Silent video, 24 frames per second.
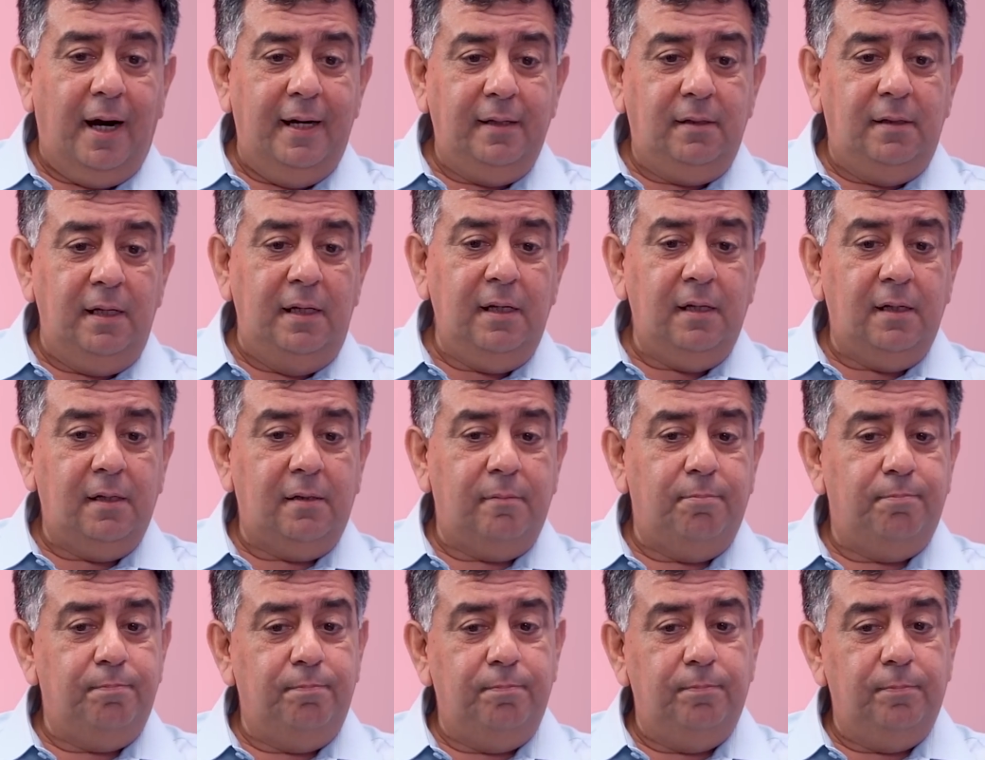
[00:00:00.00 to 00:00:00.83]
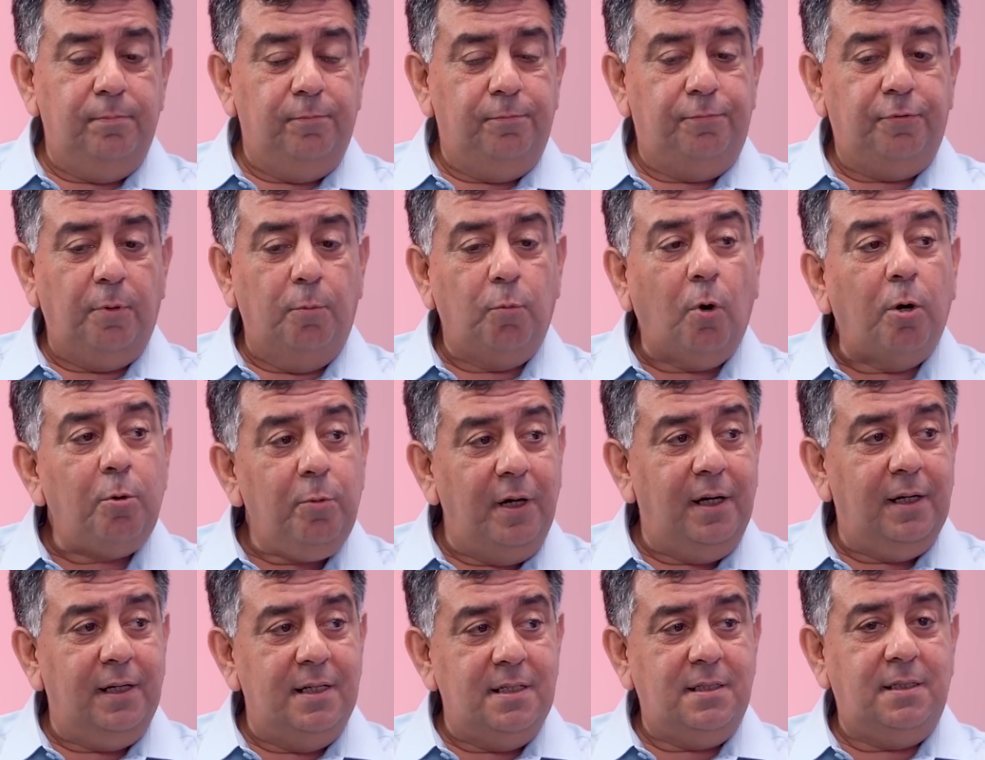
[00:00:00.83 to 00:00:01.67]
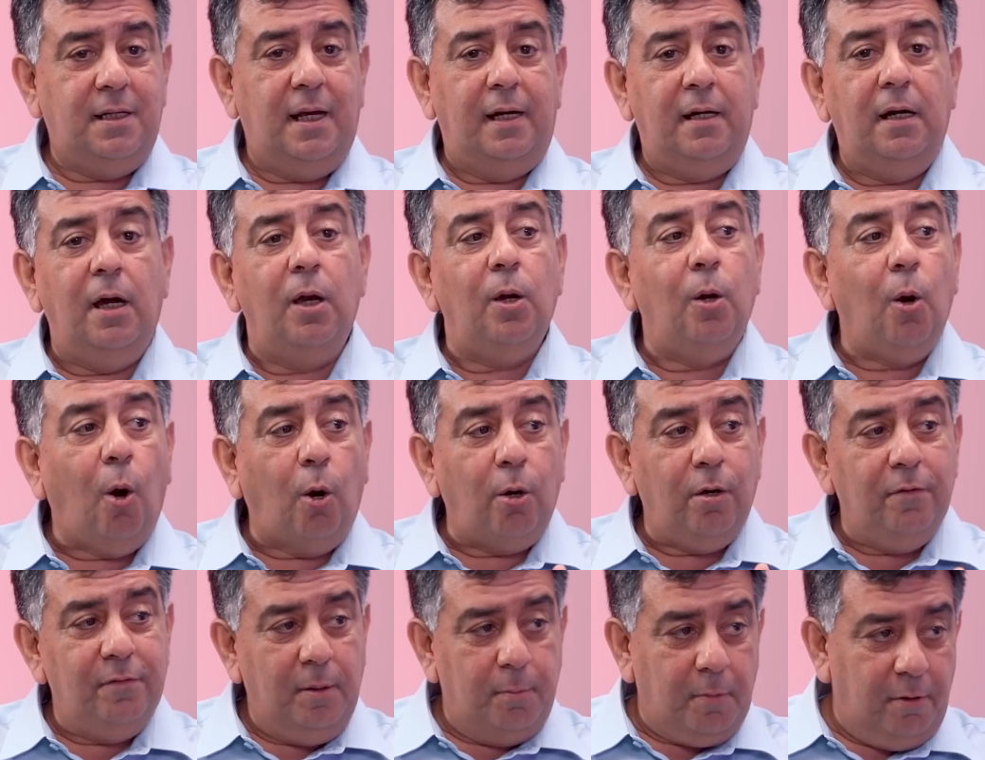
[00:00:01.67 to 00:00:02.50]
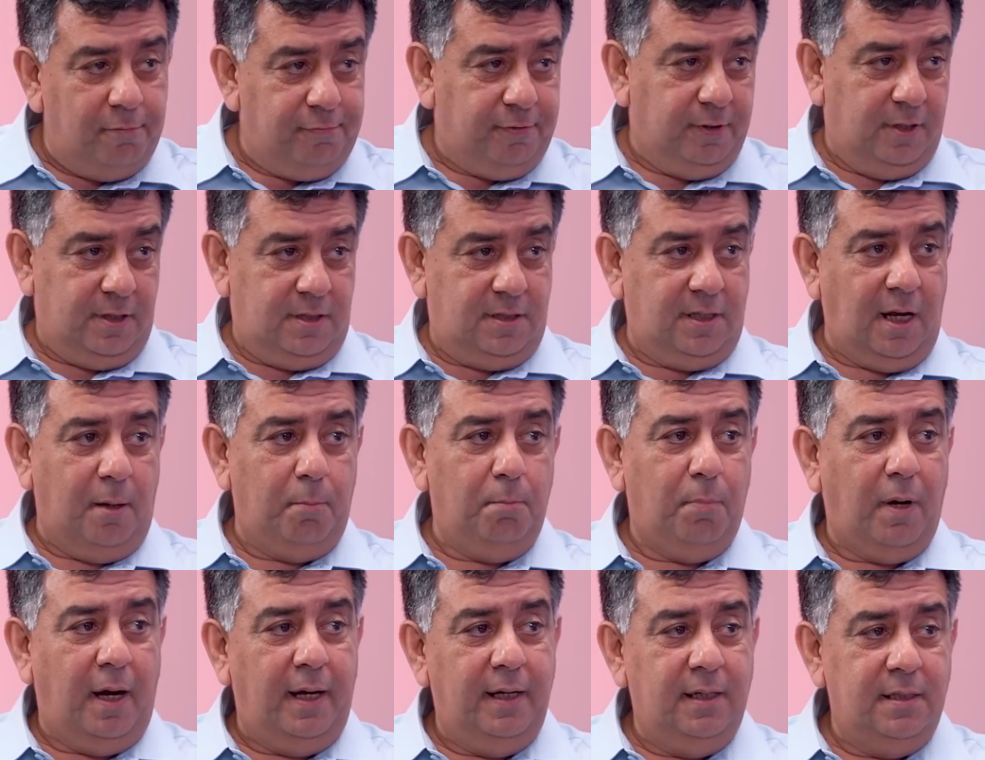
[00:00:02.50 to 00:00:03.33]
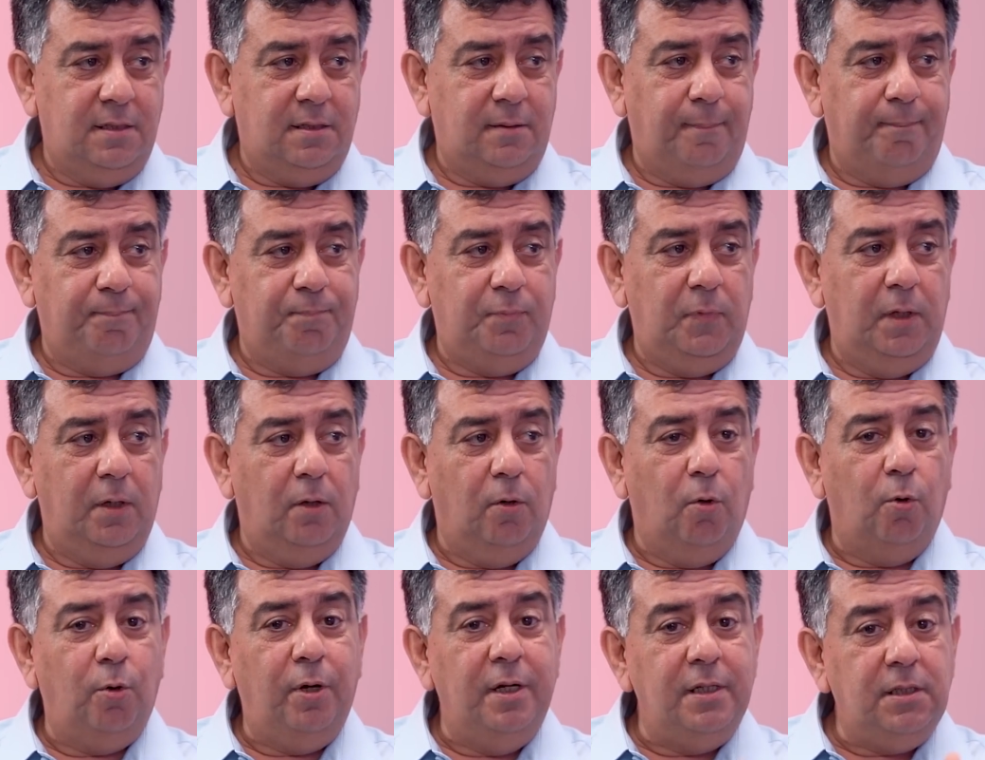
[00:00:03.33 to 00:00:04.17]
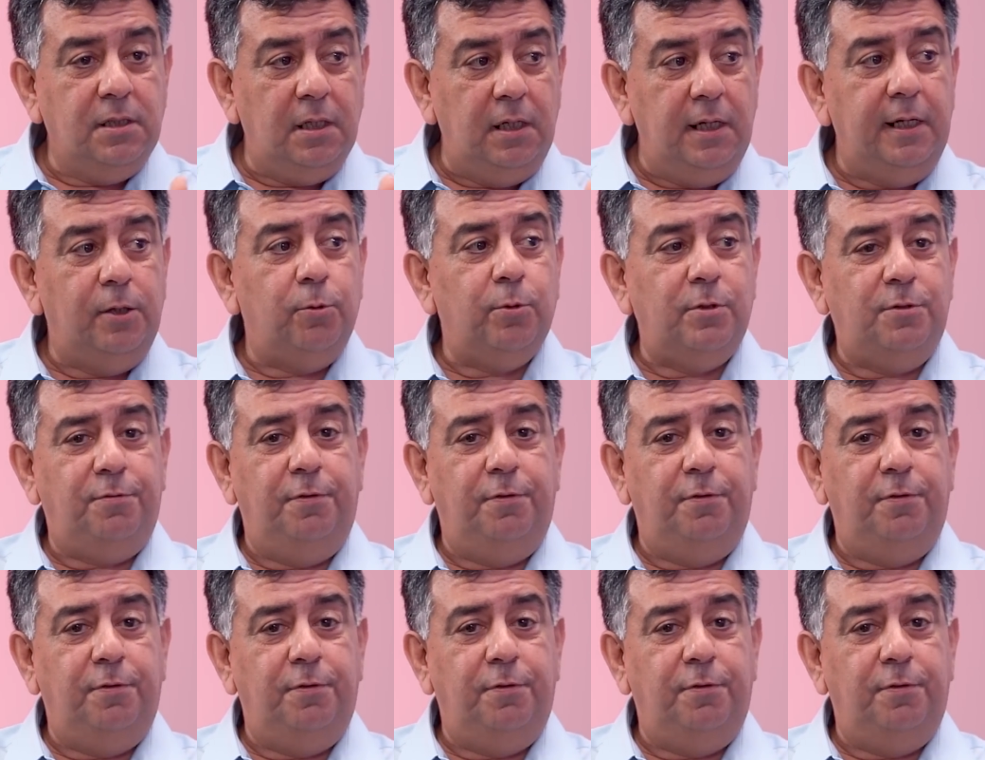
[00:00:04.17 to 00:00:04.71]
think from what we understand, a lot of them are first-time buyers. Originally, it was